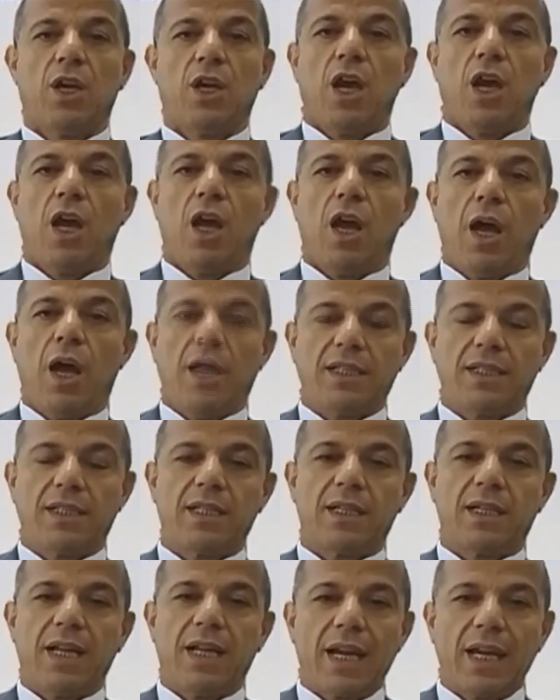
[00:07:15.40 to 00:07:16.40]
And
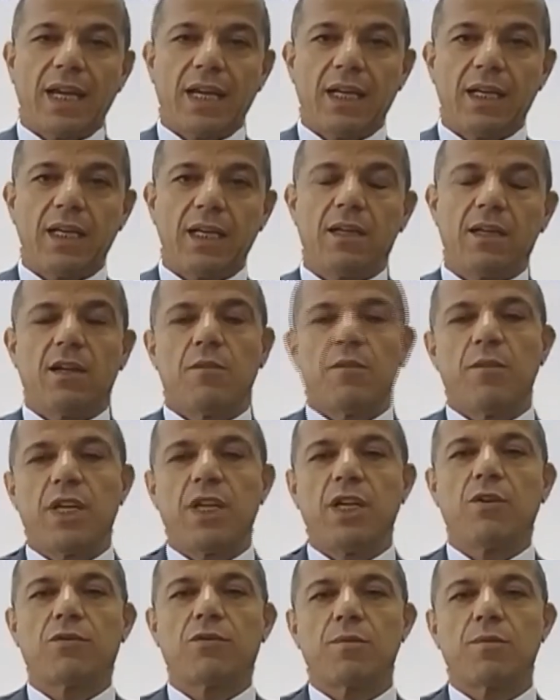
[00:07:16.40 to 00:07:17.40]
luckily, many
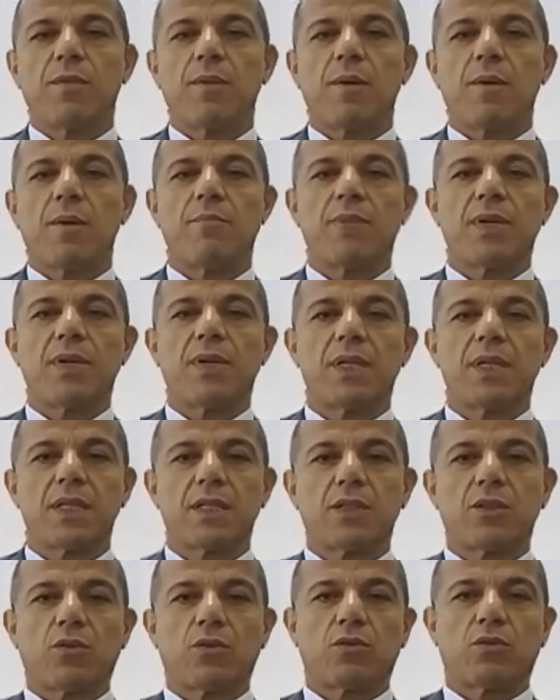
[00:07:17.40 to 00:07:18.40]
of the members
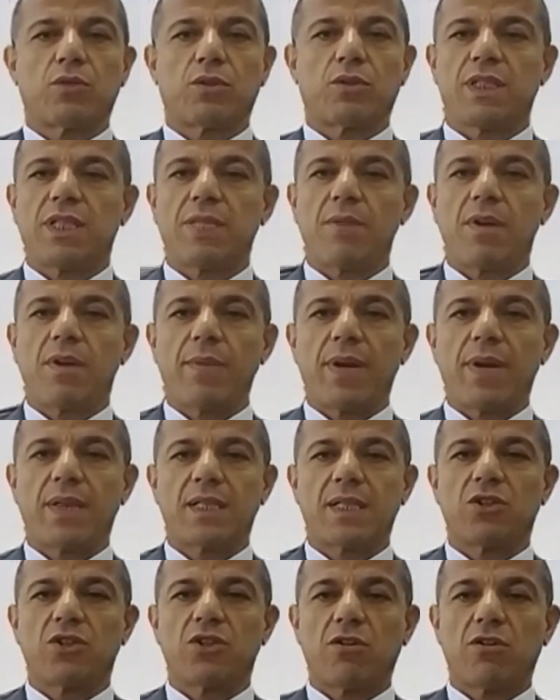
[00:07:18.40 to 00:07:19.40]
or the Islamic banks in
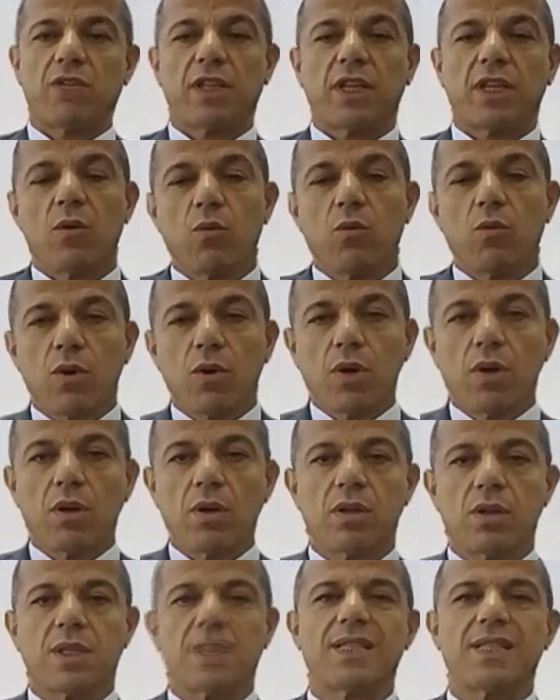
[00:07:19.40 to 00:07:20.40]
general, they were
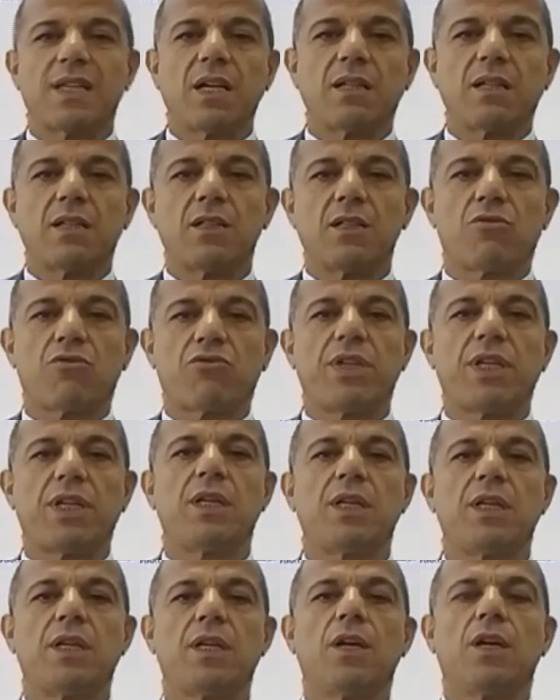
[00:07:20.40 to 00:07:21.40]
starting
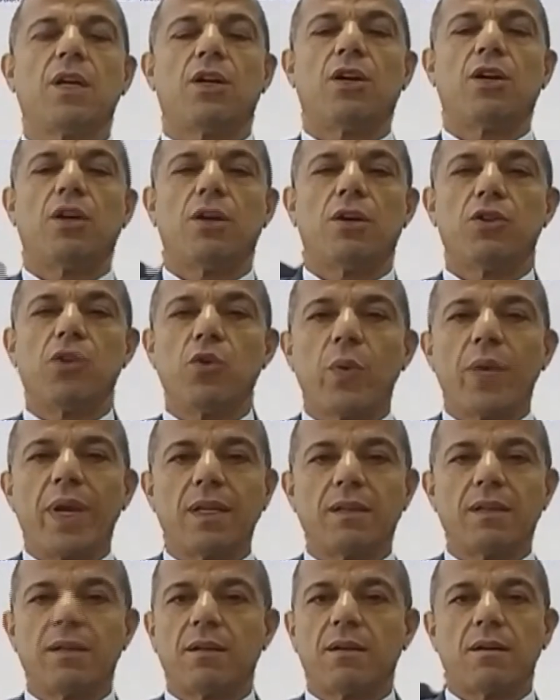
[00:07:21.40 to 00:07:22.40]
already doing,
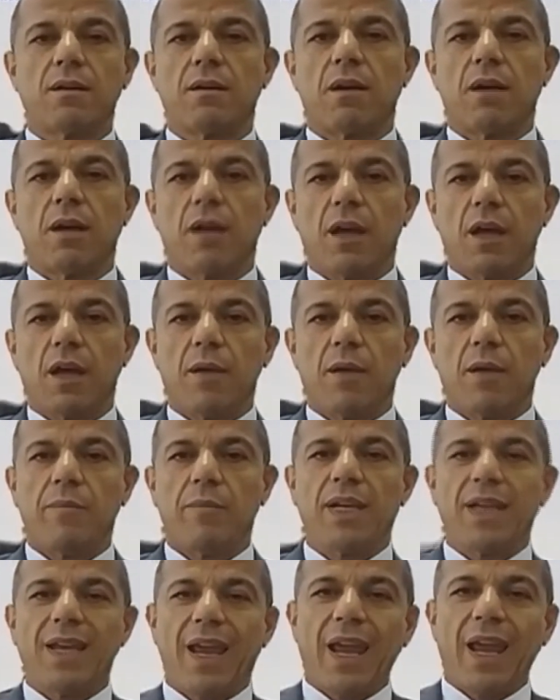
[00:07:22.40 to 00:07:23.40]
I mean,
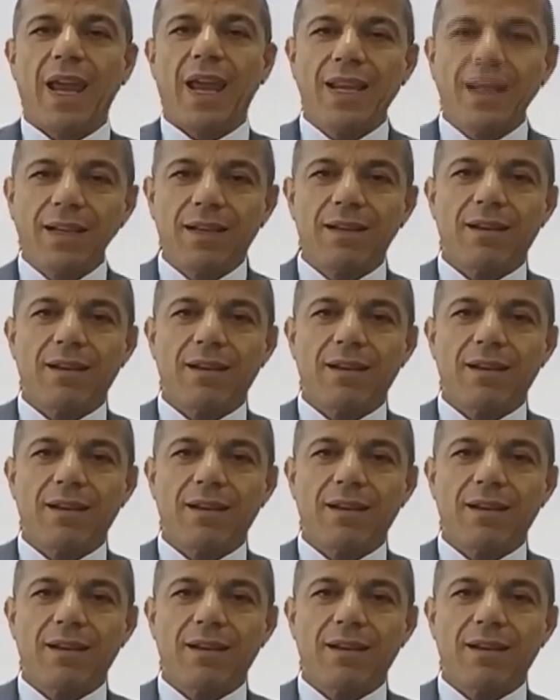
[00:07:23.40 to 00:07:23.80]
in